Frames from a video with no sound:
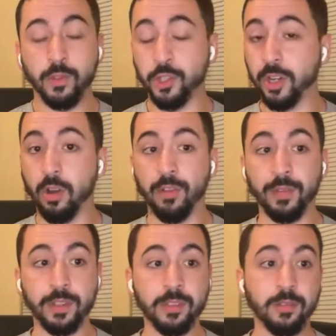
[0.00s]
Shit
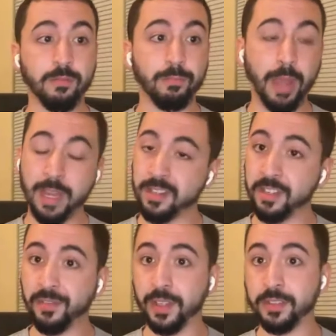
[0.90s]
offense, bad
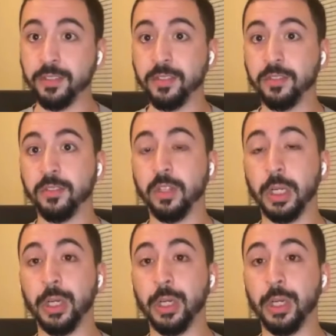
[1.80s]
defense.